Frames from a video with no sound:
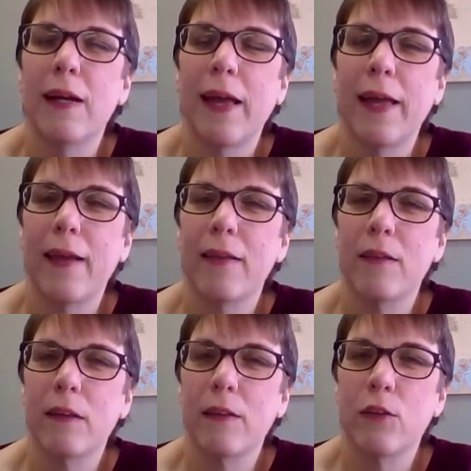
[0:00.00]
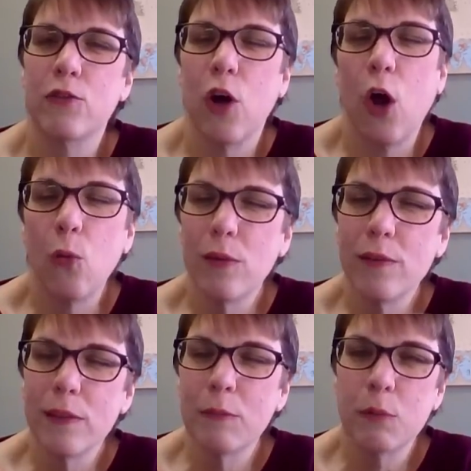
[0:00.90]
And there's
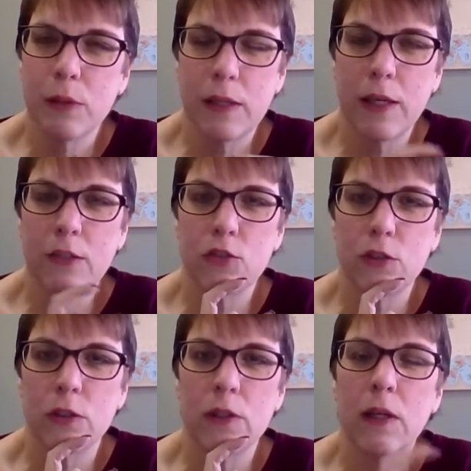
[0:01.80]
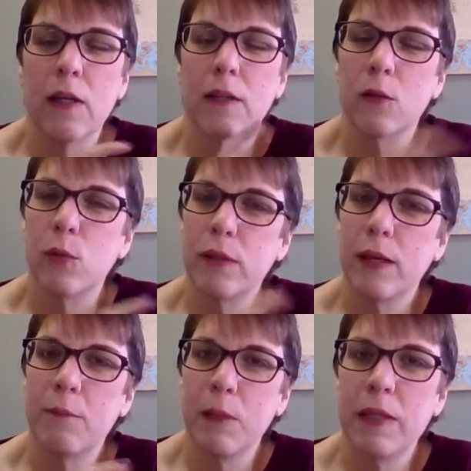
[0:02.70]
always an implication that what
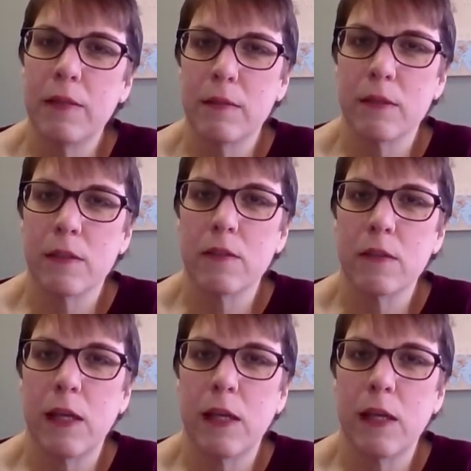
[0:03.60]
that means is,